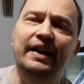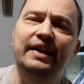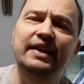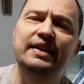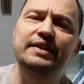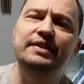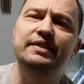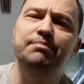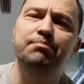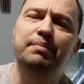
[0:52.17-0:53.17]

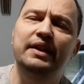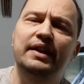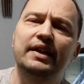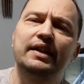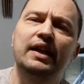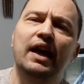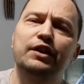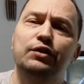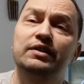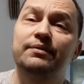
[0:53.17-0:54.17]
he's been
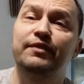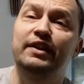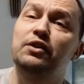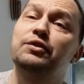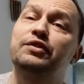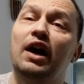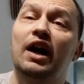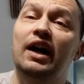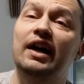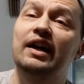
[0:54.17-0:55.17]
doing some videos
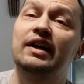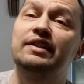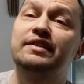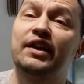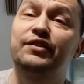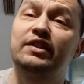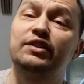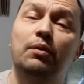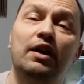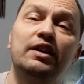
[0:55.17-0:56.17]
on testing
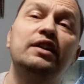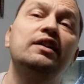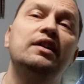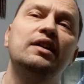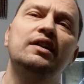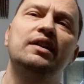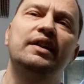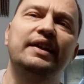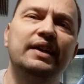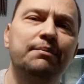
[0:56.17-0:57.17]
his water.
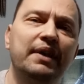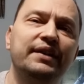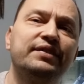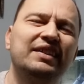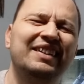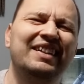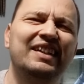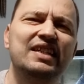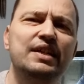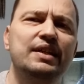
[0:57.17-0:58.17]
He
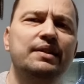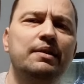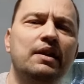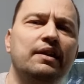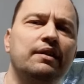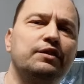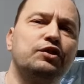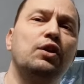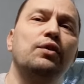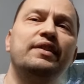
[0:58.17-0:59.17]
basically
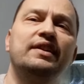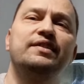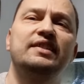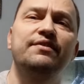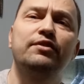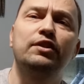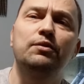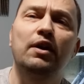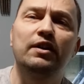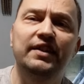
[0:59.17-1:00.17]
showed the Seafert
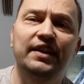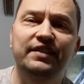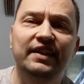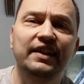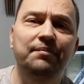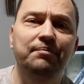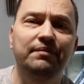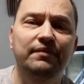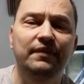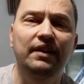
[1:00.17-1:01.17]
water test kit,
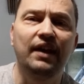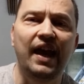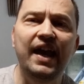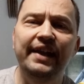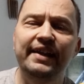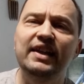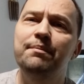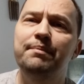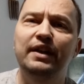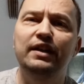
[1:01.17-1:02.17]
and he
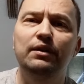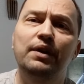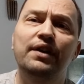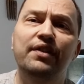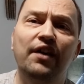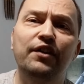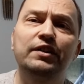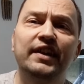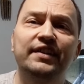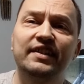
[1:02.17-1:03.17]
compared it with other
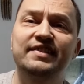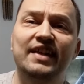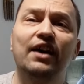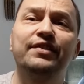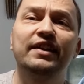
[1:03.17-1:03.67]
test kits out